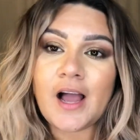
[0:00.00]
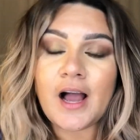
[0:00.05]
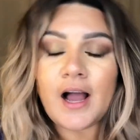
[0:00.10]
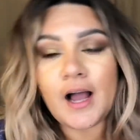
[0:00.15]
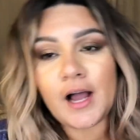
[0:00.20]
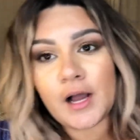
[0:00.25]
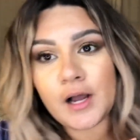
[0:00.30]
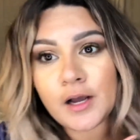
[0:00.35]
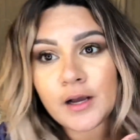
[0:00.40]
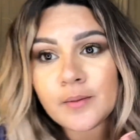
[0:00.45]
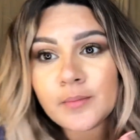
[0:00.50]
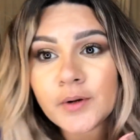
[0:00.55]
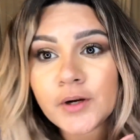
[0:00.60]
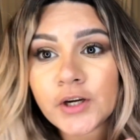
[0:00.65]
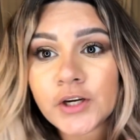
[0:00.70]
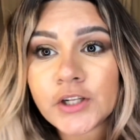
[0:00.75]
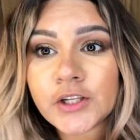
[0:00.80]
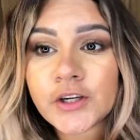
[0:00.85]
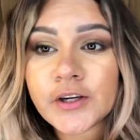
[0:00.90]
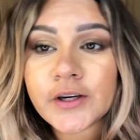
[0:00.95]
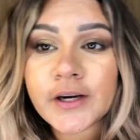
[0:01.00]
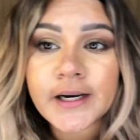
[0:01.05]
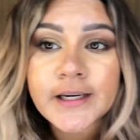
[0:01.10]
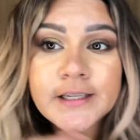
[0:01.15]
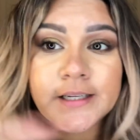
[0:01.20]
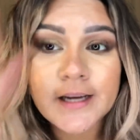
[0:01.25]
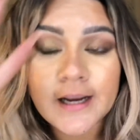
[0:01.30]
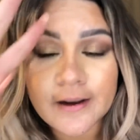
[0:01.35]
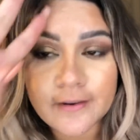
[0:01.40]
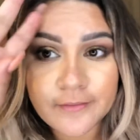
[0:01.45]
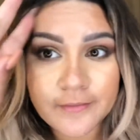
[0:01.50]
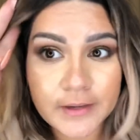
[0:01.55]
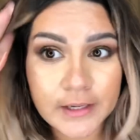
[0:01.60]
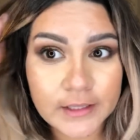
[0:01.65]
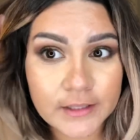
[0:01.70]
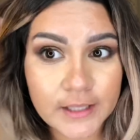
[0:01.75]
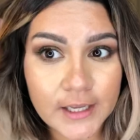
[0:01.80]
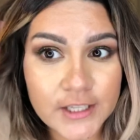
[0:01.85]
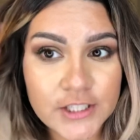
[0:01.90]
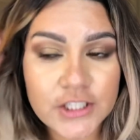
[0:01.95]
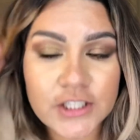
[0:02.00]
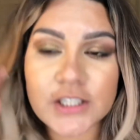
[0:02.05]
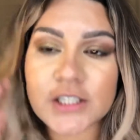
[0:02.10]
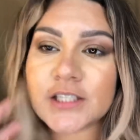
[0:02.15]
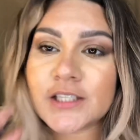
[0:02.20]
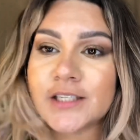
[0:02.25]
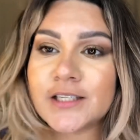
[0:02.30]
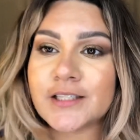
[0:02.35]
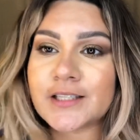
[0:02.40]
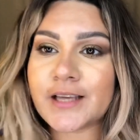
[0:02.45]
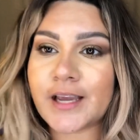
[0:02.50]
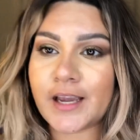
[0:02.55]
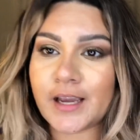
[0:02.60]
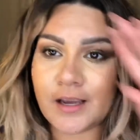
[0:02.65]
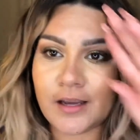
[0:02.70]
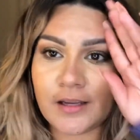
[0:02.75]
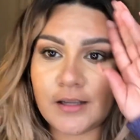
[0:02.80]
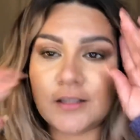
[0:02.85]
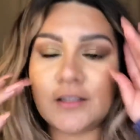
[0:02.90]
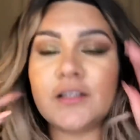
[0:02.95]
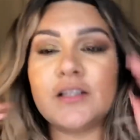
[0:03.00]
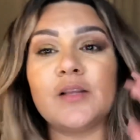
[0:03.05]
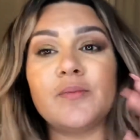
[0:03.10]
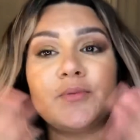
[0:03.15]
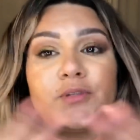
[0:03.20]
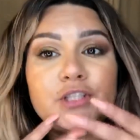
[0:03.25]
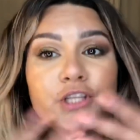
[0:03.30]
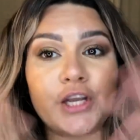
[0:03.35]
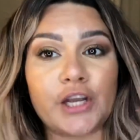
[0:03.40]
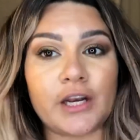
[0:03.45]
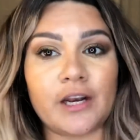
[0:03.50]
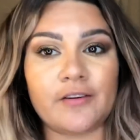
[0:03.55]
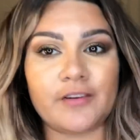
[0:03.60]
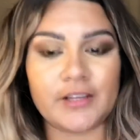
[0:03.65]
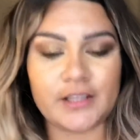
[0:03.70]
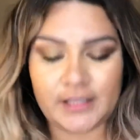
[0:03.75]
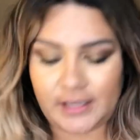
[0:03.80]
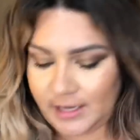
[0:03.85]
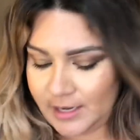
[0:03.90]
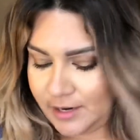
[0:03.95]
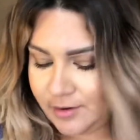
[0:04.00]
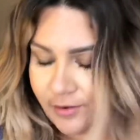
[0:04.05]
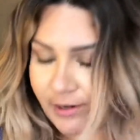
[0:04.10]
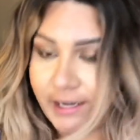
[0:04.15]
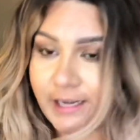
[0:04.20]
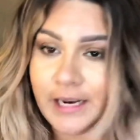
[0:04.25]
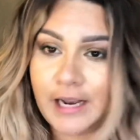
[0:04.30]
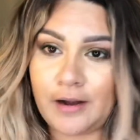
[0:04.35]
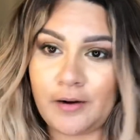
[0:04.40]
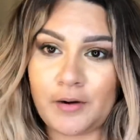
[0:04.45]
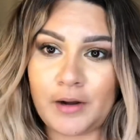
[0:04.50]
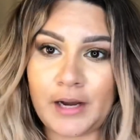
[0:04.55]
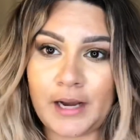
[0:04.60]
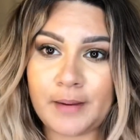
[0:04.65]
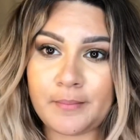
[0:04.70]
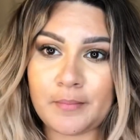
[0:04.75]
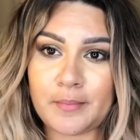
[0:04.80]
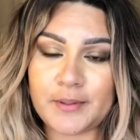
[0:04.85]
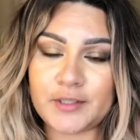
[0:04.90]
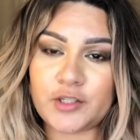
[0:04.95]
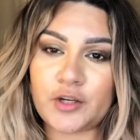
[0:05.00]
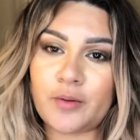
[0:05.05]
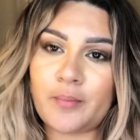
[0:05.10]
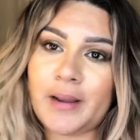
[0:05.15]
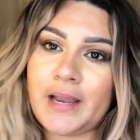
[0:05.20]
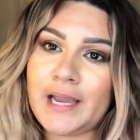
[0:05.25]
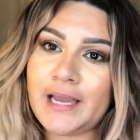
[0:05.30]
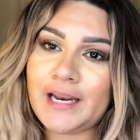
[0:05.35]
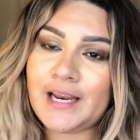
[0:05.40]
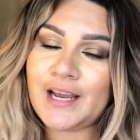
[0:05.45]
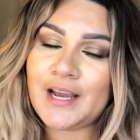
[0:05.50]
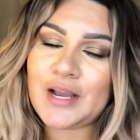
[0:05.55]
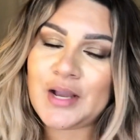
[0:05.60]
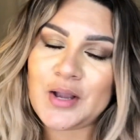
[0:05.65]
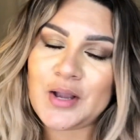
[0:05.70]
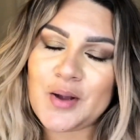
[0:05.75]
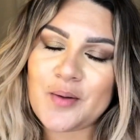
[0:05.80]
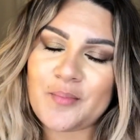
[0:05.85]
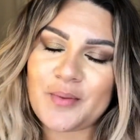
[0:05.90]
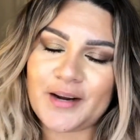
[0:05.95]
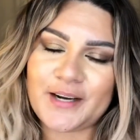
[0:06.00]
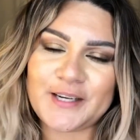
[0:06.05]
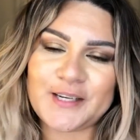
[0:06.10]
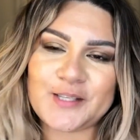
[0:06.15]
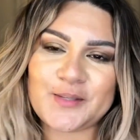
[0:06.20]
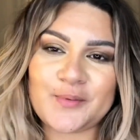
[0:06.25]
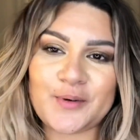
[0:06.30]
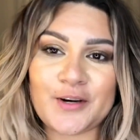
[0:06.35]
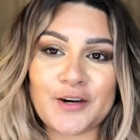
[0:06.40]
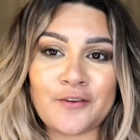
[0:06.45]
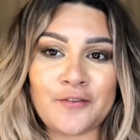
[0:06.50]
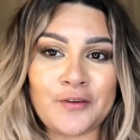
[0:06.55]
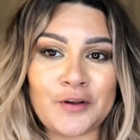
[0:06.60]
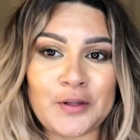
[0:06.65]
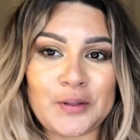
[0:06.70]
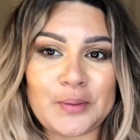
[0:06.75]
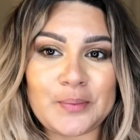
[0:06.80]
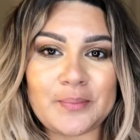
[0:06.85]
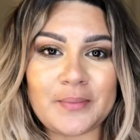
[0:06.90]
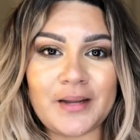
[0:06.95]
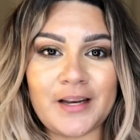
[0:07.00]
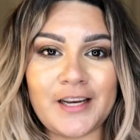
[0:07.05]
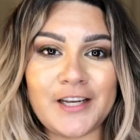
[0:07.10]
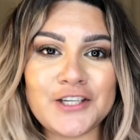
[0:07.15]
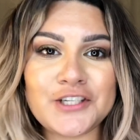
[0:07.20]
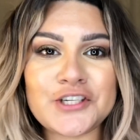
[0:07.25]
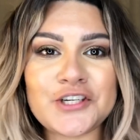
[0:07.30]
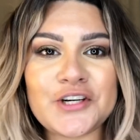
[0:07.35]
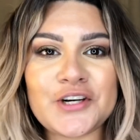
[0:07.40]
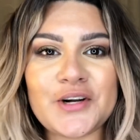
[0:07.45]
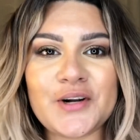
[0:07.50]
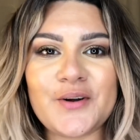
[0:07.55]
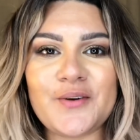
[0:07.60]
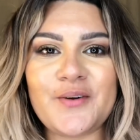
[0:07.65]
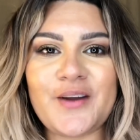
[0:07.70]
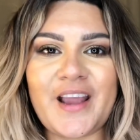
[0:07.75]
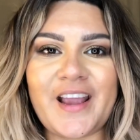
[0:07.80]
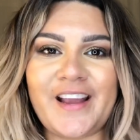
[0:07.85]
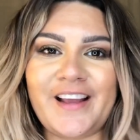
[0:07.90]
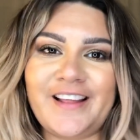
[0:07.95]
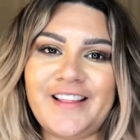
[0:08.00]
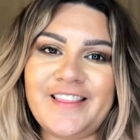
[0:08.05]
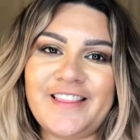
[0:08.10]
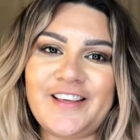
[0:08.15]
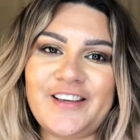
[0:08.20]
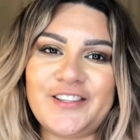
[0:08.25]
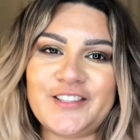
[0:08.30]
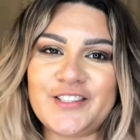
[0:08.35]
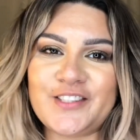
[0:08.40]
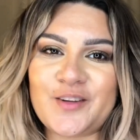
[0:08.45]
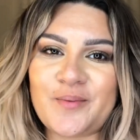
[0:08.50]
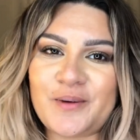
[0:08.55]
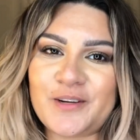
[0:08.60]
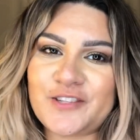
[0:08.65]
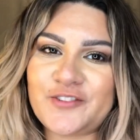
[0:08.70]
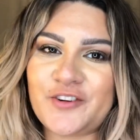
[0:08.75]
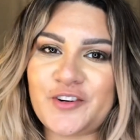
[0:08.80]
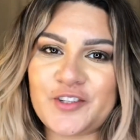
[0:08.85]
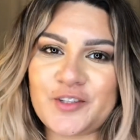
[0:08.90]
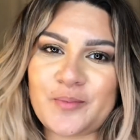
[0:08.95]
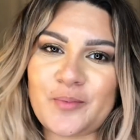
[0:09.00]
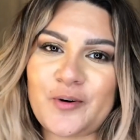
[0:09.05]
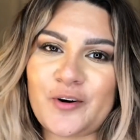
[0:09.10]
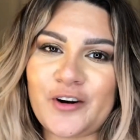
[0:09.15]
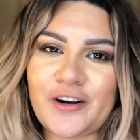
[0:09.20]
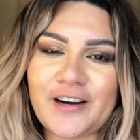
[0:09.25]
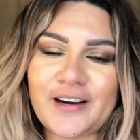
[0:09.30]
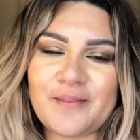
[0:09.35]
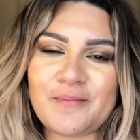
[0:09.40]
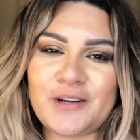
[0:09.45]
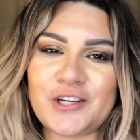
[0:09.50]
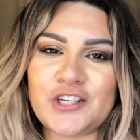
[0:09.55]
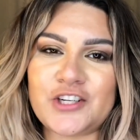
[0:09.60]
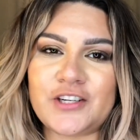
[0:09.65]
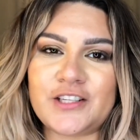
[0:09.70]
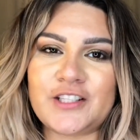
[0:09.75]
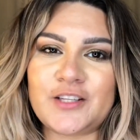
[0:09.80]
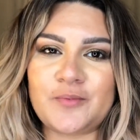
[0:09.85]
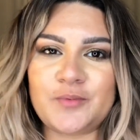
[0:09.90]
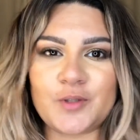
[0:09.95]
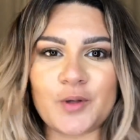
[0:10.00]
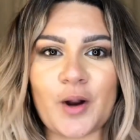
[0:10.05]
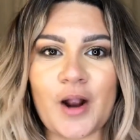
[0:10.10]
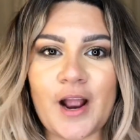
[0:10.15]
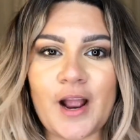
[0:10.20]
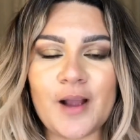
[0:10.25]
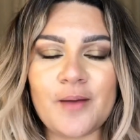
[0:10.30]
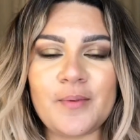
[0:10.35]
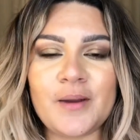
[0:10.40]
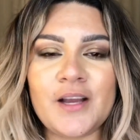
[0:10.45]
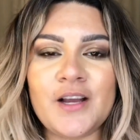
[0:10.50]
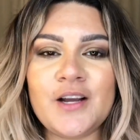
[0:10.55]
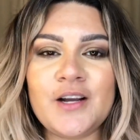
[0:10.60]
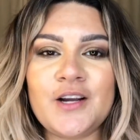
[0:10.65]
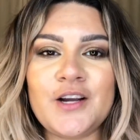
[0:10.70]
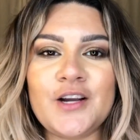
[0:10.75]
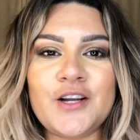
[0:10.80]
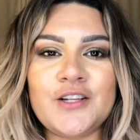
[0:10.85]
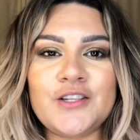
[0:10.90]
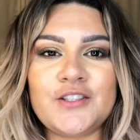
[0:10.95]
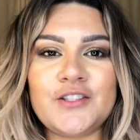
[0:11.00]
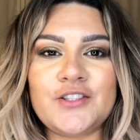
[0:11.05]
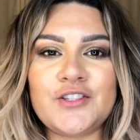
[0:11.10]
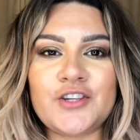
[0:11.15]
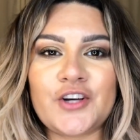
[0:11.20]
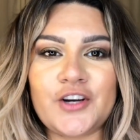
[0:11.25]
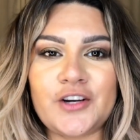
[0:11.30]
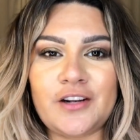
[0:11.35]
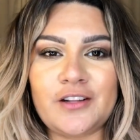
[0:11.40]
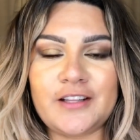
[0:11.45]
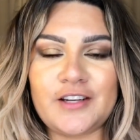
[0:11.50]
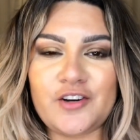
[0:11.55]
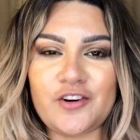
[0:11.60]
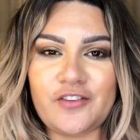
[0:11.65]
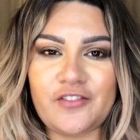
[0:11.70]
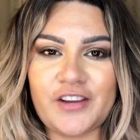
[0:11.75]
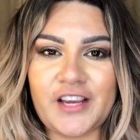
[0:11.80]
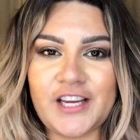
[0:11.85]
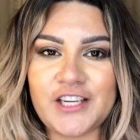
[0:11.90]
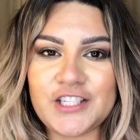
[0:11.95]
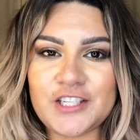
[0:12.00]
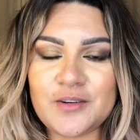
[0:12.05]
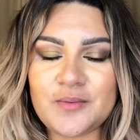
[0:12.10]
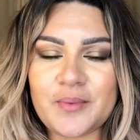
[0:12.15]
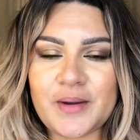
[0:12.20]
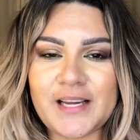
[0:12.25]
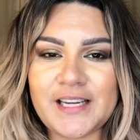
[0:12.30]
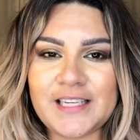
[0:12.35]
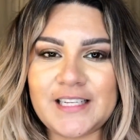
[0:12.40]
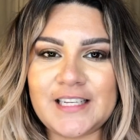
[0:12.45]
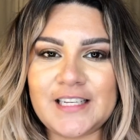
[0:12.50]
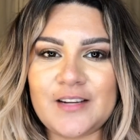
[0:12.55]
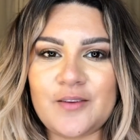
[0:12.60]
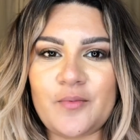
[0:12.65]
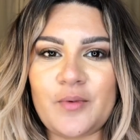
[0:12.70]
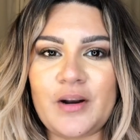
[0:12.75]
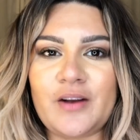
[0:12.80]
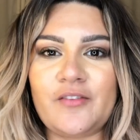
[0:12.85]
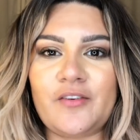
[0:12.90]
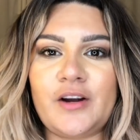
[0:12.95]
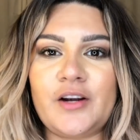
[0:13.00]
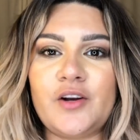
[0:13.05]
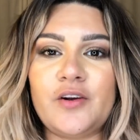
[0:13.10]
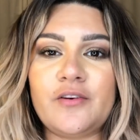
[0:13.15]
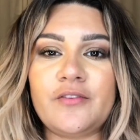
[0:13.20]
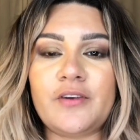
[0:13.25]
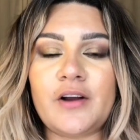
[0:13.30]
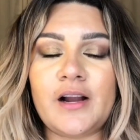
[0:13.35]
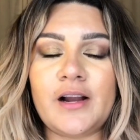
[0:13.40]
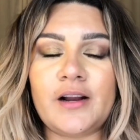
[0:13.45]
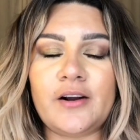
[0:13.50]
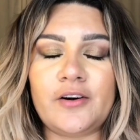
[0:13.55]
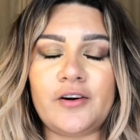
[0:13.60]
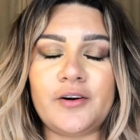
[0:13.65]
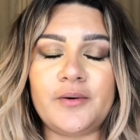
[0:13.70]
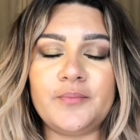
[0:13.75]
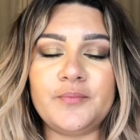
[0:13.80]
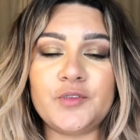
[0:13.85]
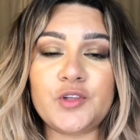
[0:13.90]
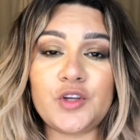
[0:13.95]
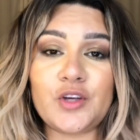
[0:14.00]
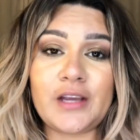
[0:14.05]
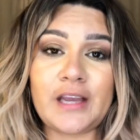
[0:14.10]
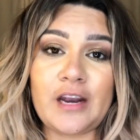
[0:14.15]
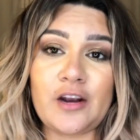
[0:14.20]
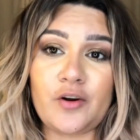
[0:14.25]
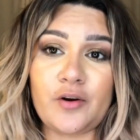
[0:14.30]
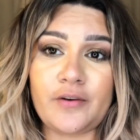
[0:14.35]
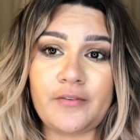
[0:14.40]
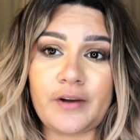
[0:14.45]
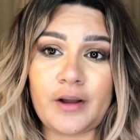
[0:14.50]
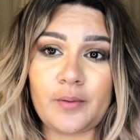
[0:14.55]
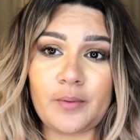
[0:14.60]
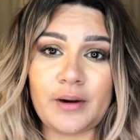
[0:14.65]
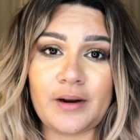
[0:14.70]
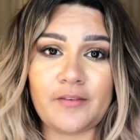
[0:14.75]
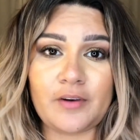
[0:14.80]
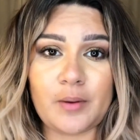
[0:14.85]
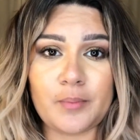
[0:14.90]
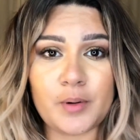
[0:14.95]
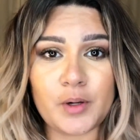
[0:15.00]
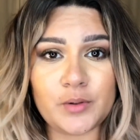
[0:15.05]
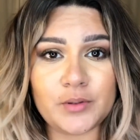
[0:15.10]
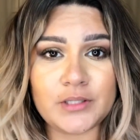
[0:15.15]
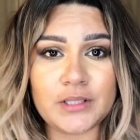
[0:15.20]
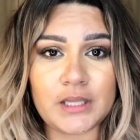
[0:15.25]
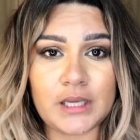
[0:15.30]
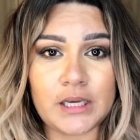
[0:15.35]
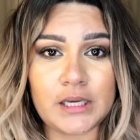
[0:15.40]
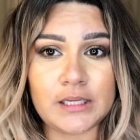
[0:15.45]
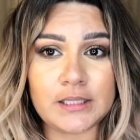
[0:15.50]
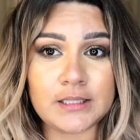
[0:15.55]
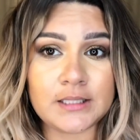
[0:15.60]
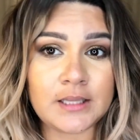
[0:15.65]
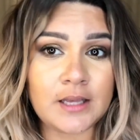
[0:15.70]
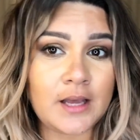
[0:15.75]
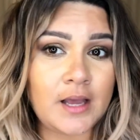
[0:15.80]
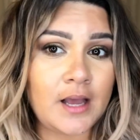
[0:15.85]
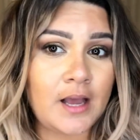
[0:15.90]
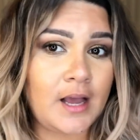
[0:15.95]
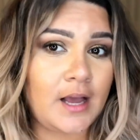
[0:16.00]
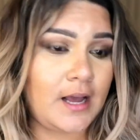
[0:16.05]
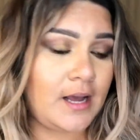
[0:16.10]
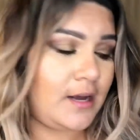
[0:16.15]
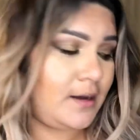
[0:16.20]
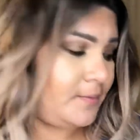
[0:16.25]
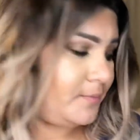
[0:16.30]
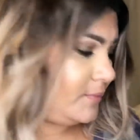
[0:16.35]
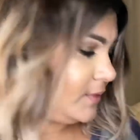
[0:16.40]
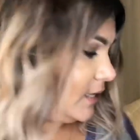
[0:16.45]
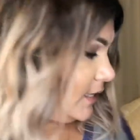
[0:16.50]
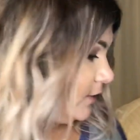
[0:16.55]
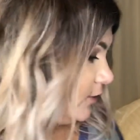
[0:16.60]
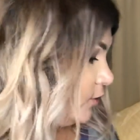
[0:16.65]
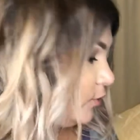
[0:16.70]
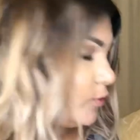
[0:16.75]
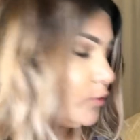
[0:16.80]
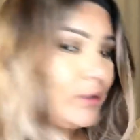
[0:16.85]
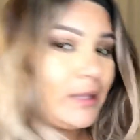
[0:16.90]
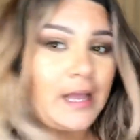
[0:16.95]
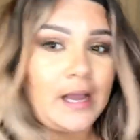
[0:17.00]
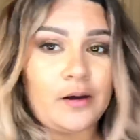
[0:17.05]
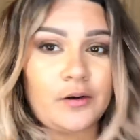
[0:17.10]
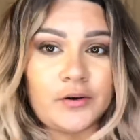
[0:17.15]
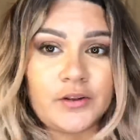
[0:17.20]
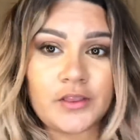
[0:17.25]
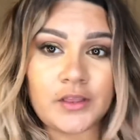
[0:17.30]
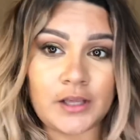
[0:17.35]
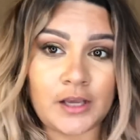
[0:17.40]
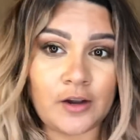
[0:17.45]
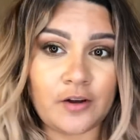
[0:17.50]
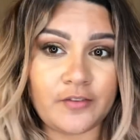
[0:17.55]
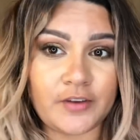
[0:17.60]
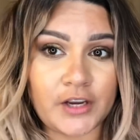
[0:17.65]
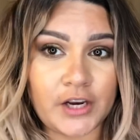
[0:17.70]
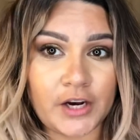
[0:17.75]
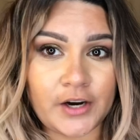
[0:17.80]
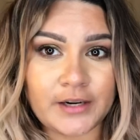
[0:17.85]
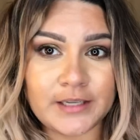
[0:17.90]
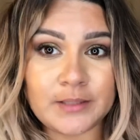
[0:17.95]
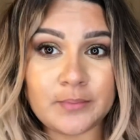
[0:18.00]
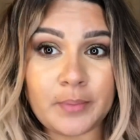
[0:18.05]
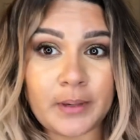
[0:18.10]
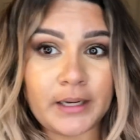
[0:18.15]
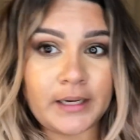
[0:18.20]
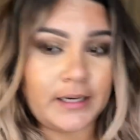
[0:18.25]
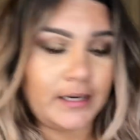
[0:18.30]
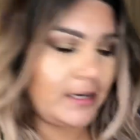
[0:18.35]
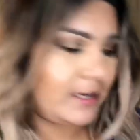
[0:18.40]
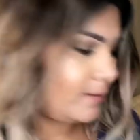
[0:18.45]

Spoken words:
Earlier I did have fake lashes and lipstick and everything. Right now I'm about to go to bed, but I just wanted to film an intro, and thanks so much for your support, and make sure to subscribe, turn on the notification button whenever I notify, or so you get notified whenever I post things. That little loud thing over here is Buddy.